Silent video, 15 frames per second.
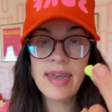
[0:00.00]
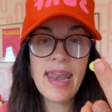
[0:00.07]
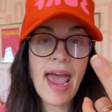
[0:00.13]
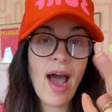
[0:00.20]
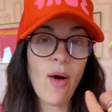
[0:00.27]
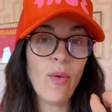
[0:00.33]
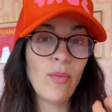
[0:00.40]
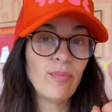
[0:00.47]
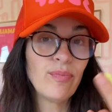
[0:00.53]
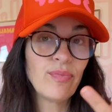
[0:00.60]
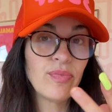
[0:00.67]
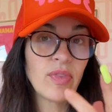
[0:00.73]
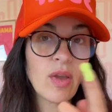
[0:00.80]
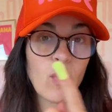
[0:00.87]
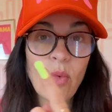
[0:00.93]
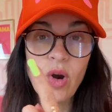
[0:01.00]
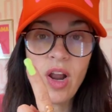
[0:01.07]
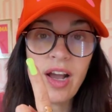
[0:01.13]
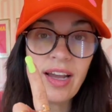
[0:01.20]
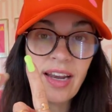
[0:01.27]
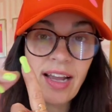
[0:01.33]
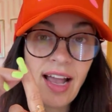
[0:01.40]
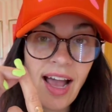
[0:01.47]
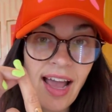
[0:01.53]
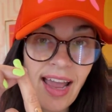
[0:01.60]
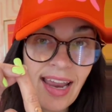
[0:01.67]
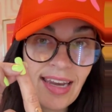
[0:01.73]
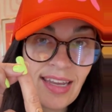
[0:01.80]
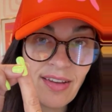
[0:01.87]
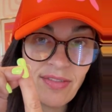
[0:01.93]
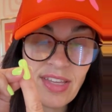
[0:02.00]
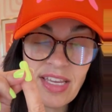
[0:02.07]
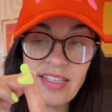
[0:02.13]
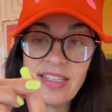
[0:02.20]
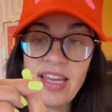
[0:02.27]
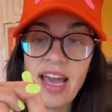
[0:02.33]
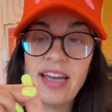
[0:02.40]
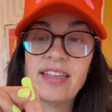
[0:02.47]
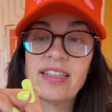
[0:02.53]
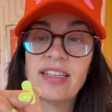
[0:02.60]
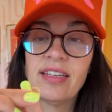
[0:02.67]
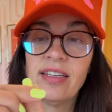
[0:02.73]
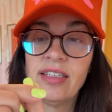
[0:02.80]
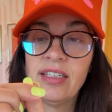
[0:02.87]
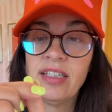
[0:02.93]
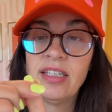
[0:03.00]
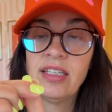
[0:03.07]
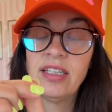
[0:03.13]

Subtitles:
Now, we're not going to cut any of these yet.